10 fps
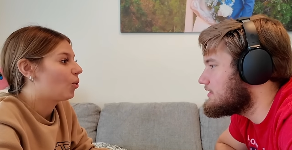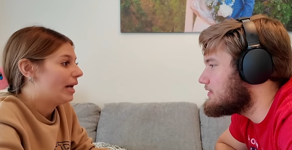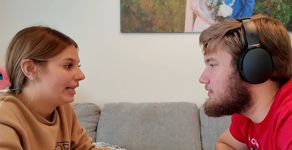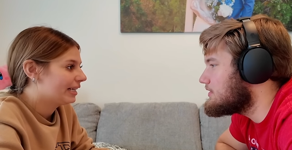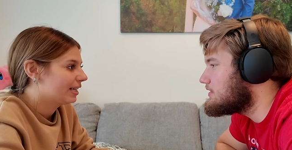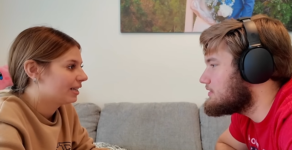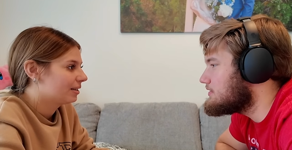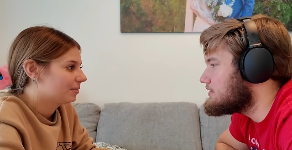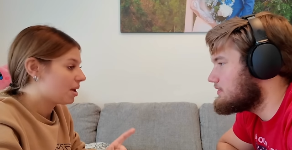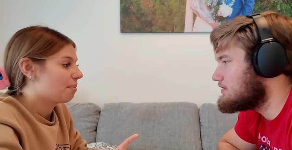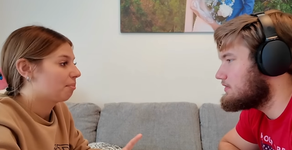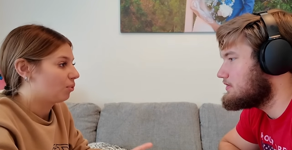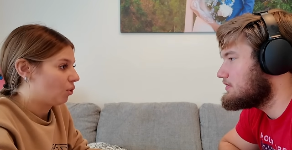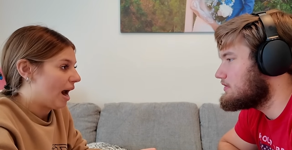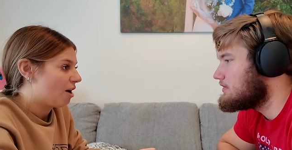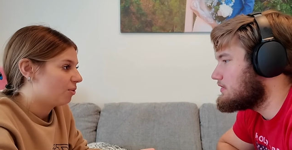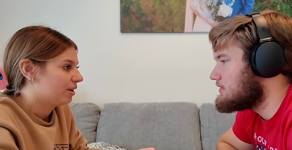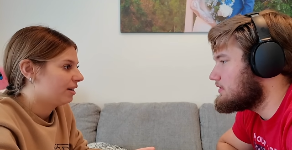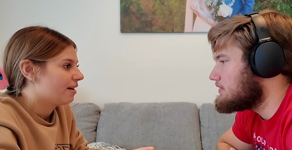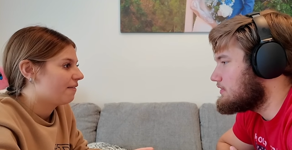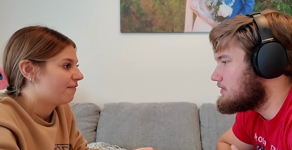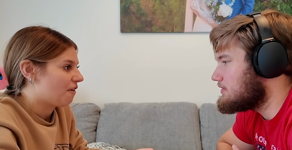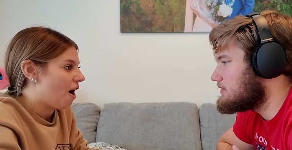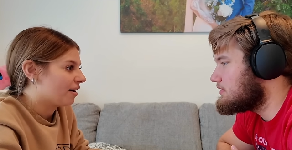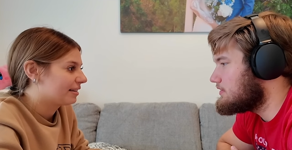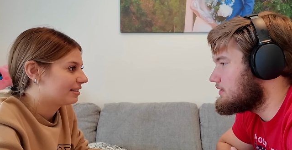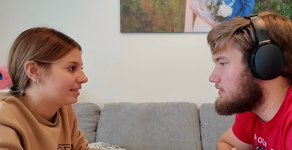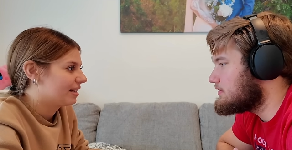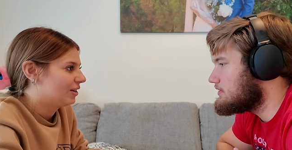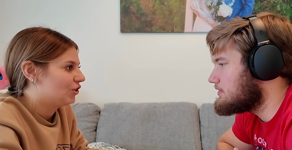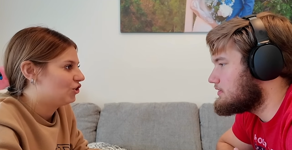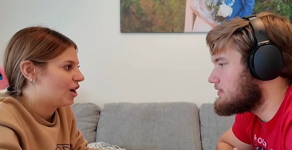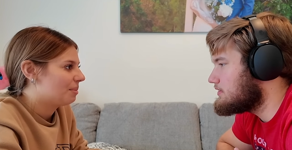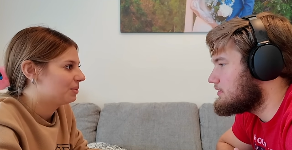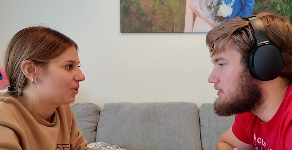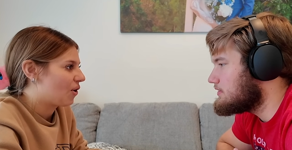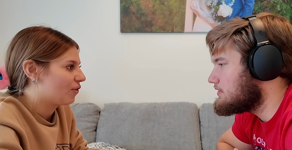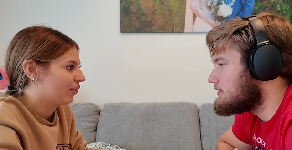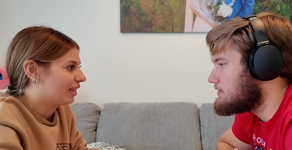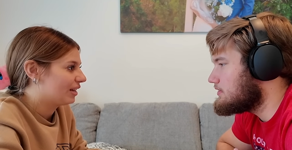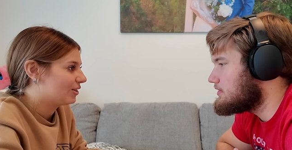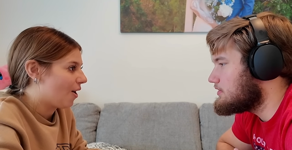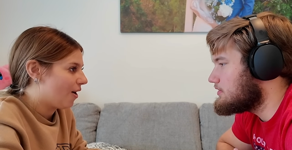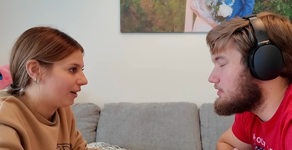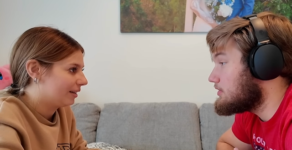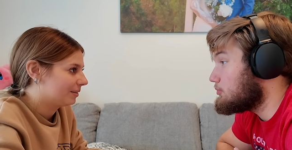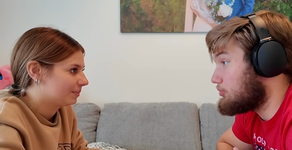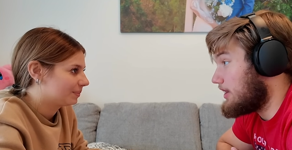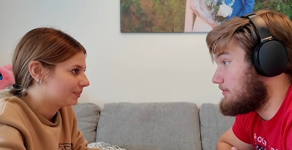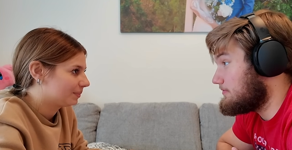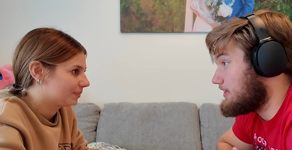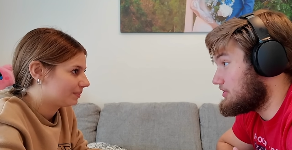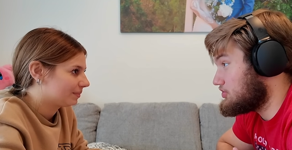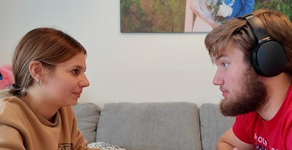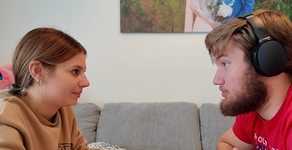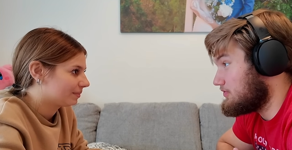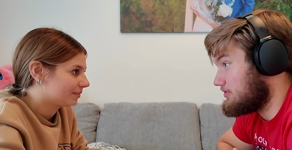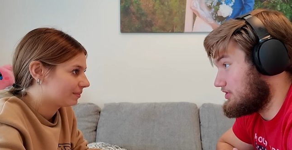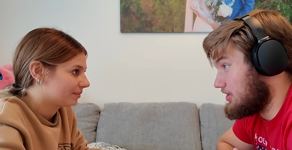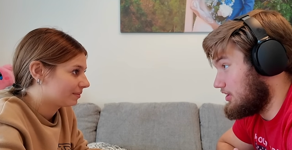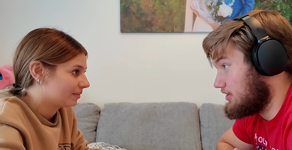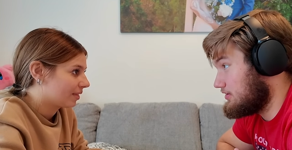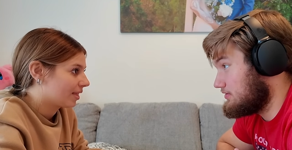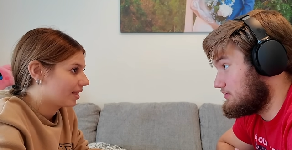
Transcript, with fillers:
Speaker 1: quick brown fox jumps over the dog.
Speaker 2: Brown fox jumped over a dog.